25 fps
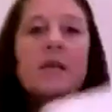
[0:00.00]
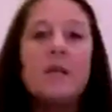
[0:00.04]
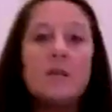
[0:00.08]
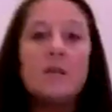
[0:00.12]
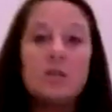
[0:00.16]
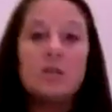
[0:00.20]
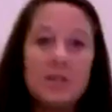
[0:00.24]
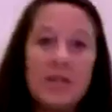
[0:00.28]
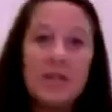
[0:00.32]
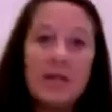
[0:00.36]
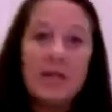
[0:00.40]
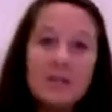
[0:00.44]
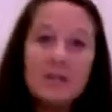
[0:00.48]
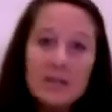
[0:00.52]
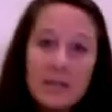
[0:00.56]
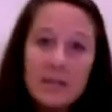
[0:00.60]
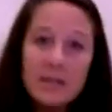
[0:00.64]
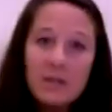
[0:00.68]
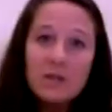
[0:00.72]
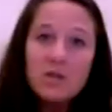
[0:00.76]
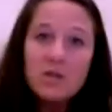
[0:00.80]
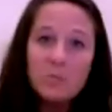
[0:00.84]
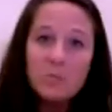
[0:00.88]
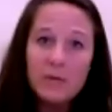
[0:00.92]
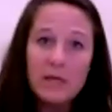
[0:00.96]
So that
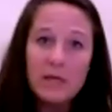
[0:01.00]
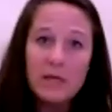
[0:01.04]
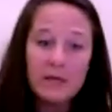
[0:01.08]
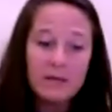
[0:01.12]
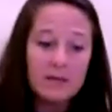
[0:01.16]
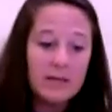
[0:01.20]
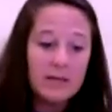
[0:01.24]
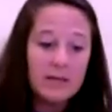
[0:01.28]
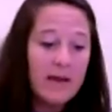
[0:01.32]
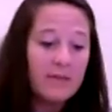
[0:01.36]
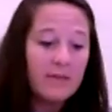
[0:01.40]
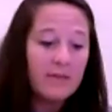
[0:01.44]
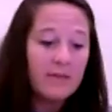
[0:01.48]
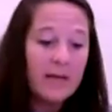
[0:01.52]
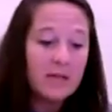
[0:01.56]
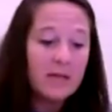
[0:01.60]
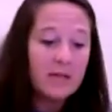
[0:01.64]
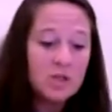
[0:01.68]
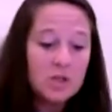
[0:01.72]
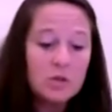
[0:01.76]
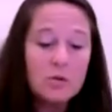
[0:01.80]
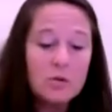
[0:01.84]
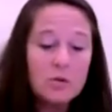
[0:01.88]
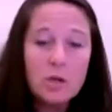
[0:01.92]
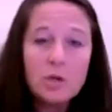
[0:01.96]
tells me that I've got
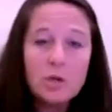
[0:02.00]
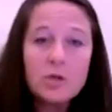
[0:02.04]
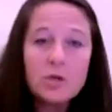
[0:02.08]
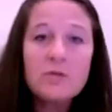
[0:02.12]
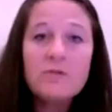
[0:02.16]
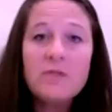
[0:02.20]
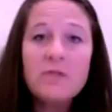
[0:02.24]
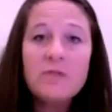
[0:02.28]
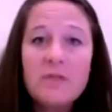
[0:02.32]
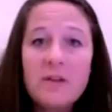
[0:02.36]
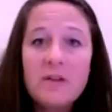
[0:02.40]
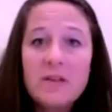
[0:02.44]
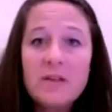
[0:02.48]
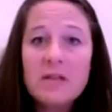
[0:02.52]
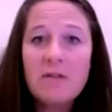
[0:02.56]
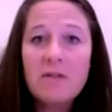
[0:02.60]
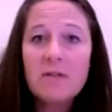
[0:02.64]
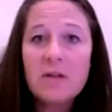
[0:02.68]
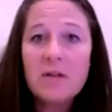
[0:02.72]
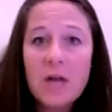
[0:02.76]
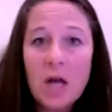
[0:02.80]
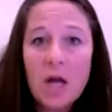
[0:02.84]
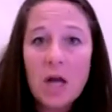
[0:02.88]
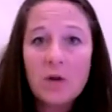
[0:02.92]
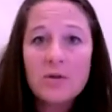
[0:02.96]

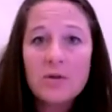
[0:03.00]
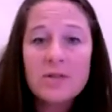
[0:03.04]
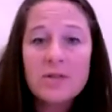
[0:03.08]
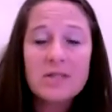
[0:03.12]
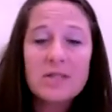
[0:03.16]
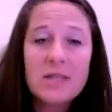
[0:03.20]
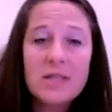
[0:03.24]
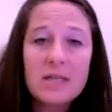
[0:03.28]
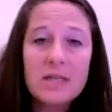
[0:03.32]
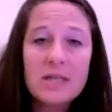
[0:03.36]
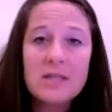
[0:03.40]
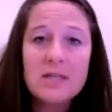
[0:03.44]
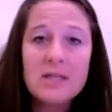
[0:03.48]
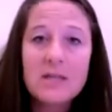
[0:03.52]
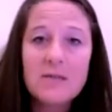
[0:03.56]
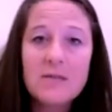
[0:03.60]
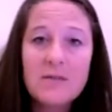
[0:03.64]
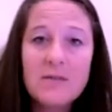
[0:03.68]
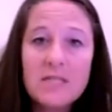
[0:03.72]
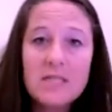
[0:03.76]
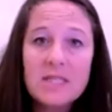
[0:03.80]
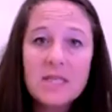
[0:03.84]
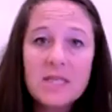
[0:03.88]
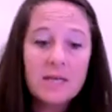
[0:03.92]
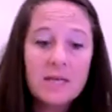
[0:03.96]

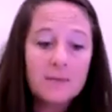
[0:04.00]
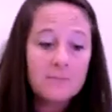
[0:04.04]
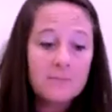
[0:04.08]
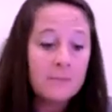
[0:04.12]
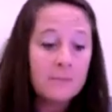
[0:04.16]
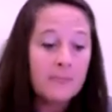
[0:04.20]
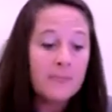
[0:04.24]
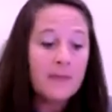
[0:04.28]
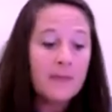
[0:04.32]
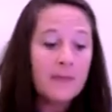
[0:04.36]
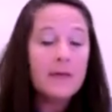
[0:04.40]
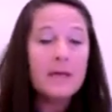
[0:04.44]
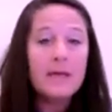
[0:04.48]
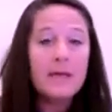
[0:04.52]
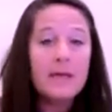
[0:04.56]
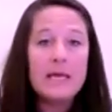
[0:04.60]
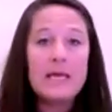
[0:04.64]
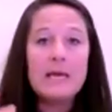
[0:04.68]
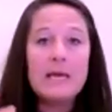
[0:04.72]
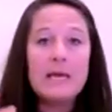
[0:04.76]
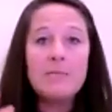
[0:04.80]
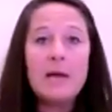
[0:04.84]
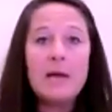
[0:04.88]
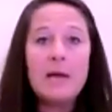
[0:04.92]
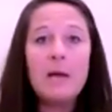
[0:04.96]
$257.67
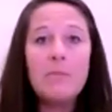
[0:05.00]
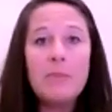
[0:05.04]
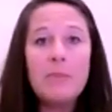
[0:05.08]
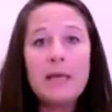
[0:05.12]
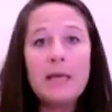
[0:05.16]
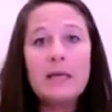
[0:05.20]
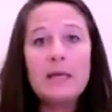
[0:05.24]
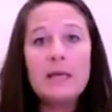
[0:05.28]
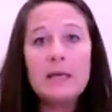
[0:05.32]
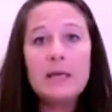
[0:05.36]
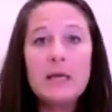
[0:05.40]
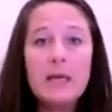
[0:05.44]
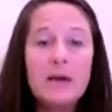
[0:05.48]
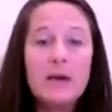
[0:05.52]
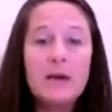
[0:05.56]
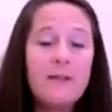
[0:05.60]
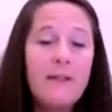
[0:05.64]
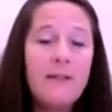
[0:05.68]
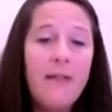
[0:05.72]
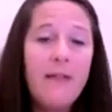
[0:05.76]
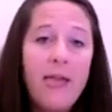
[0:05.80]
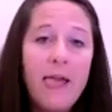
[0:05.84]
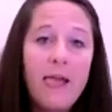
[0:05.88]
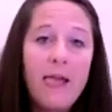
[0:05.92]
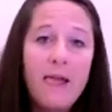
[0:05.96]
in my bank account
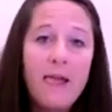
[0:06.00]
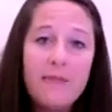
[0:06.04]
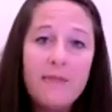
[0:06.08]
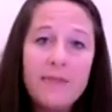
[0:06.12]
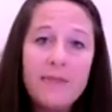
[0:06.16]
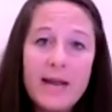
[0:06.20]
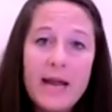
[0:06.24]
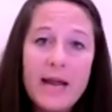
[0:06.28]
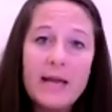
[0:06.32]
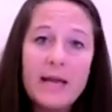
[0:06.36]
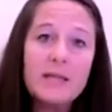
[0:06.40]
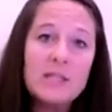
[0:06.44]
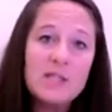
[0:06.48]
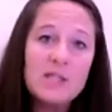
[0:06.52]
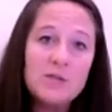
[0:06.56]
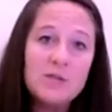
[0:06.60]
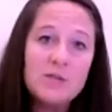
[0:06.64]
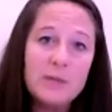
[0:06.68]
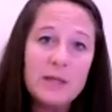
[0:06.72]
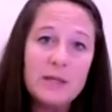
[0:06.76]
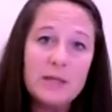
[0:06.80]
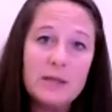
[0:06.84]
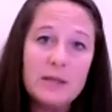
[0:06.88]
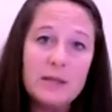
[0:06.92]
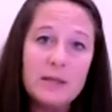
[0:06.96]
that I can
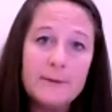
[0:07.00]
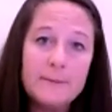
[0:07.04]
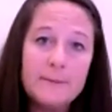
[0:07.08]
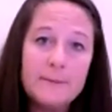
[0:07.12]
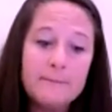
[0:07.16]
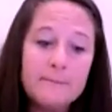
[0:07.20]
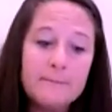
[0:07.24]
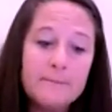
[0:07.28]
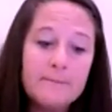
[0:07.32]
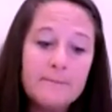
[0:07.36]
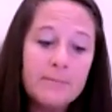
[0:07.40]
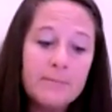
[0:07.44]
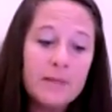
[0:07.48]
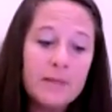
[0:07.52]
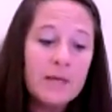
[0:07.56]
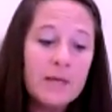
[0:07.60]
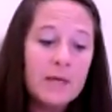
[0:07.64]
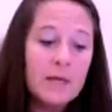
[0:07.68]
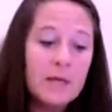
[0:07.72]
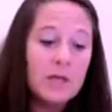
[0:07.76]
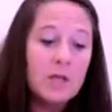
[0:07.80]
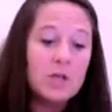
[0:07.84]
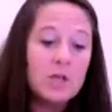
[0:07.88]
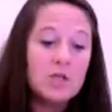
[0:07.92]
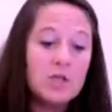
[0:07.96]
spend.
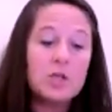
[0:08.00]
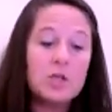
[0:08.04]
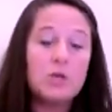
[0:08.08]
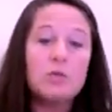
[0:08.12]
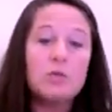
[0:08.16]
So